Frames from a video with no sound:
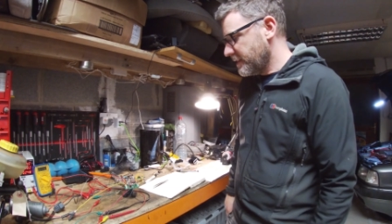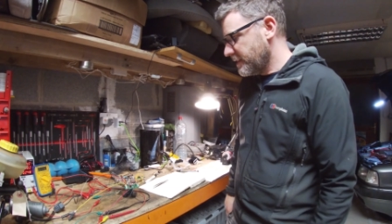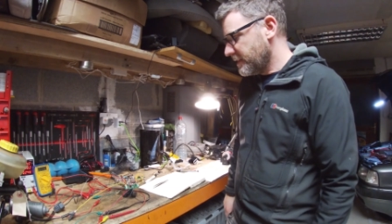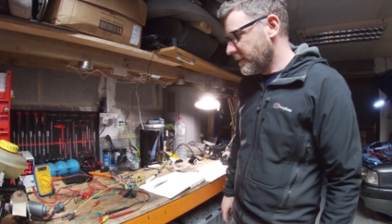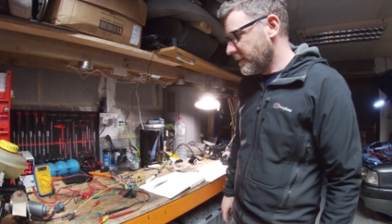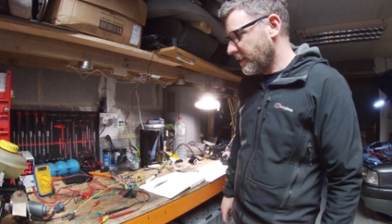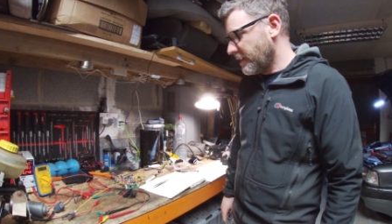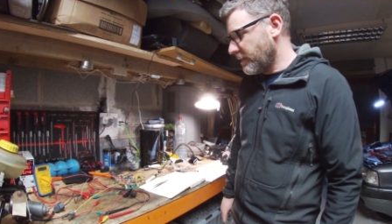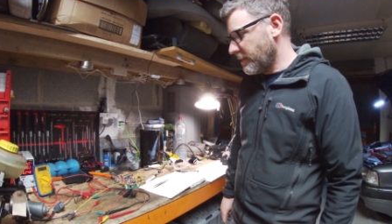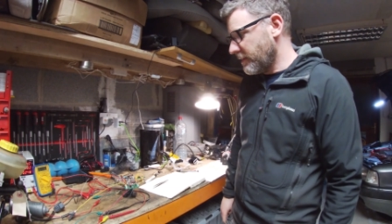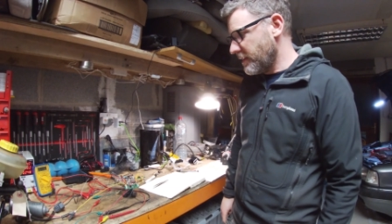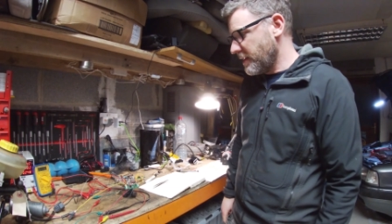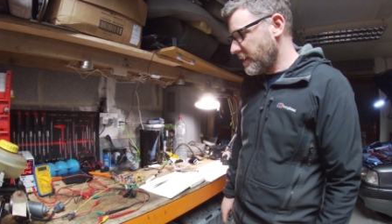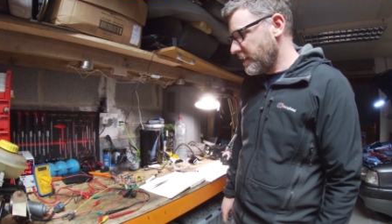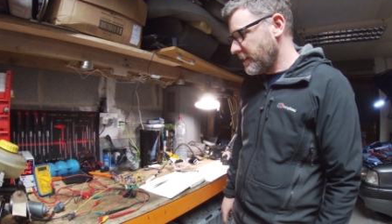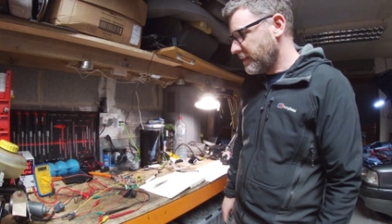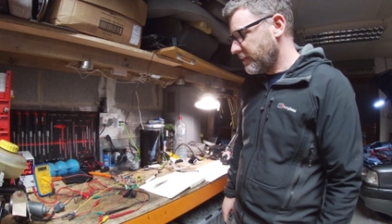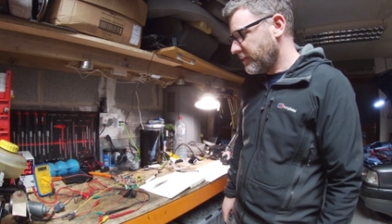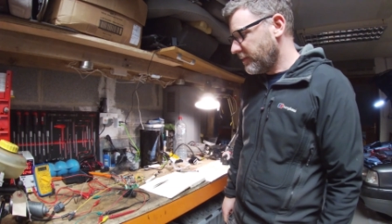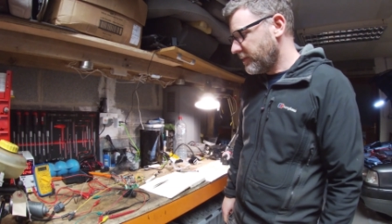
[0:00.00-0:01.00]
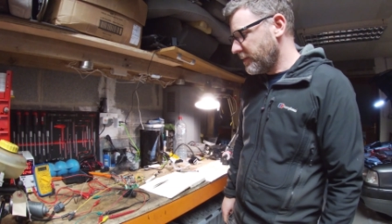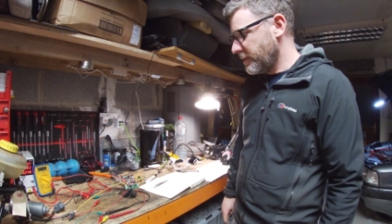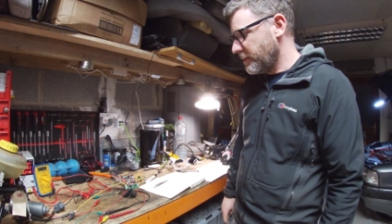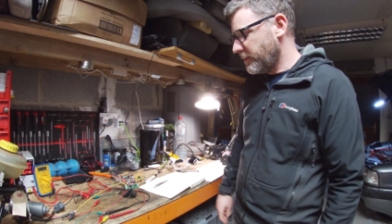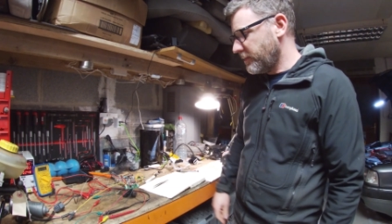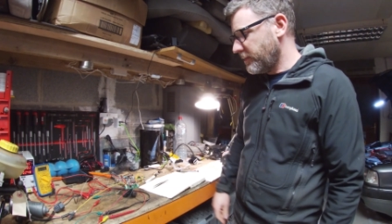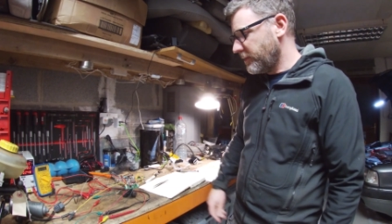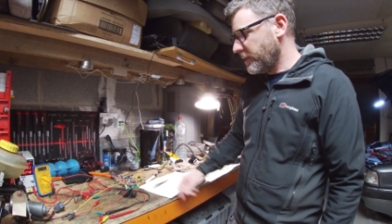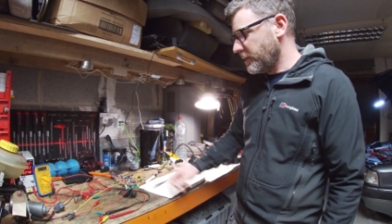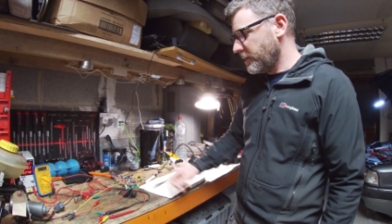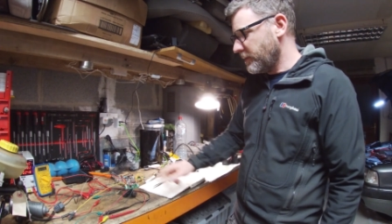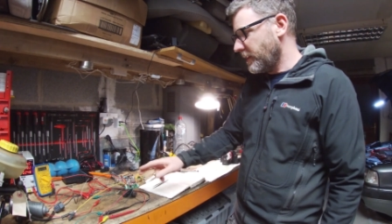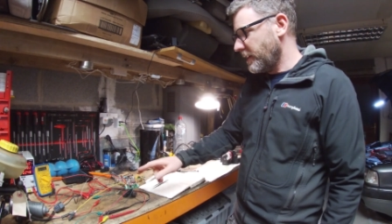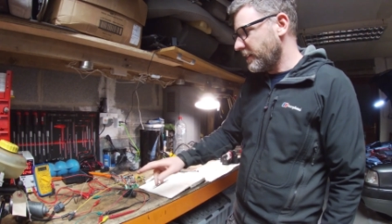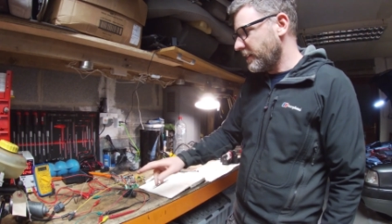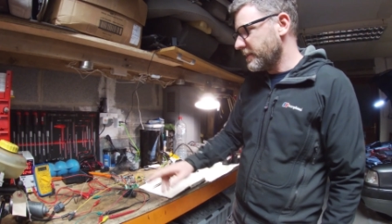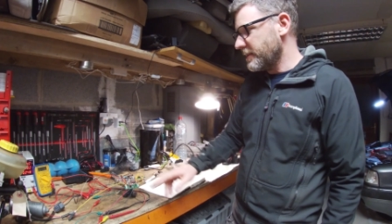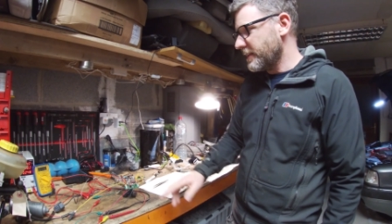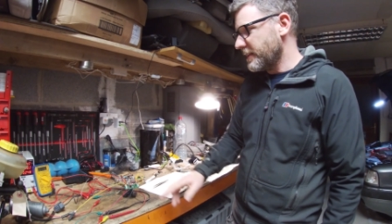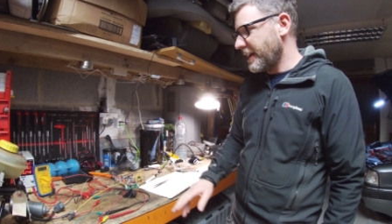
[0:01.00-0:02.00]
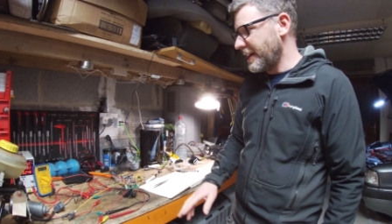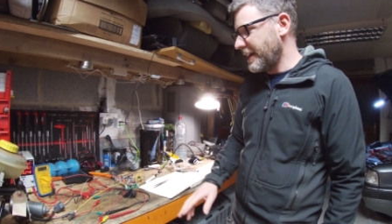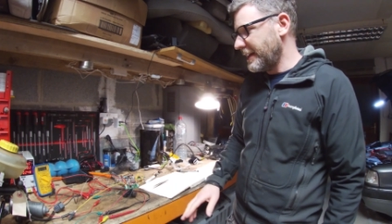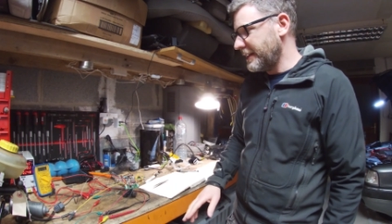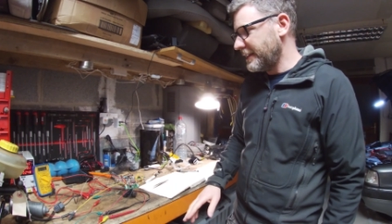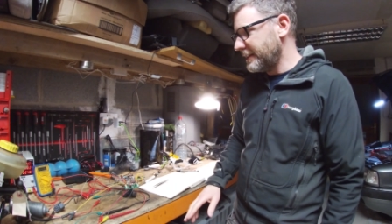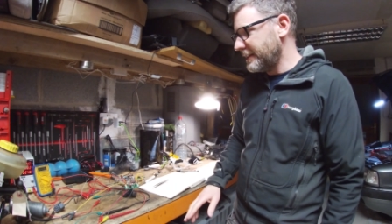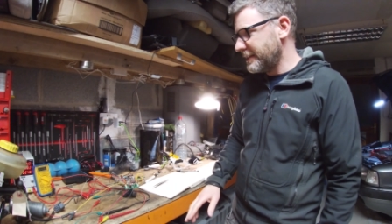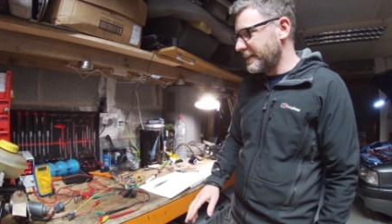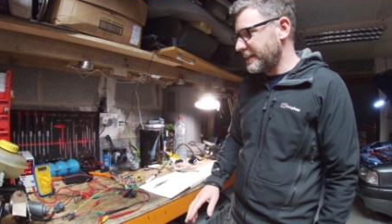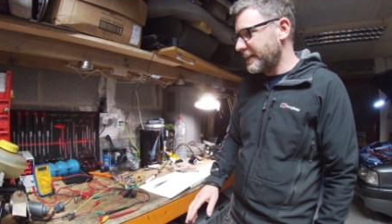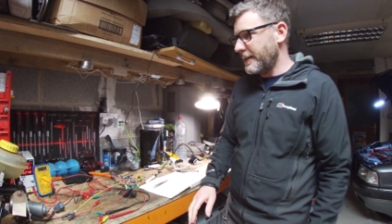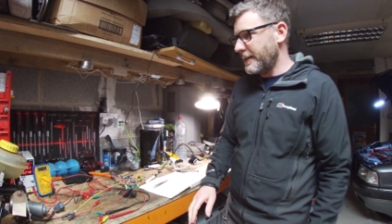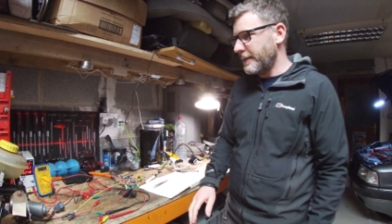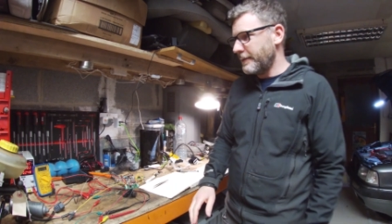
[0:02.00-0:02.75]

So yeah, few wires, and